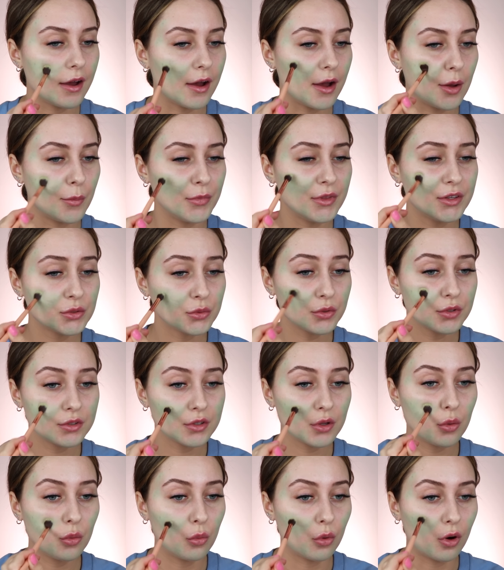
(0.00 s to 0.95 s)
Um, this will
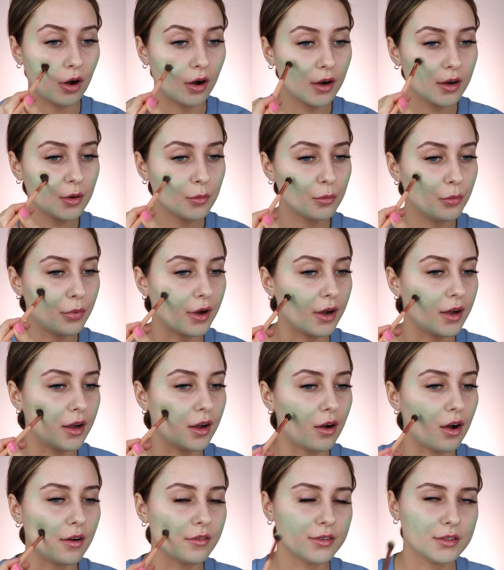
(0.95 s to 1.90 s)
still work,
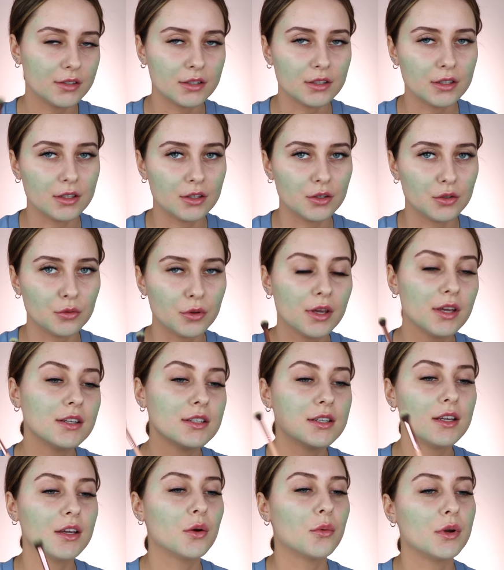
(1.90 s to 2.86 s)
but obviously you can't
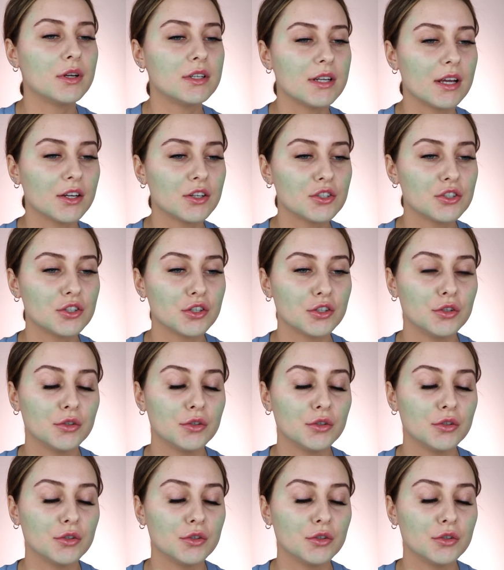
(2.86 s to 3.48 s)
take away texture,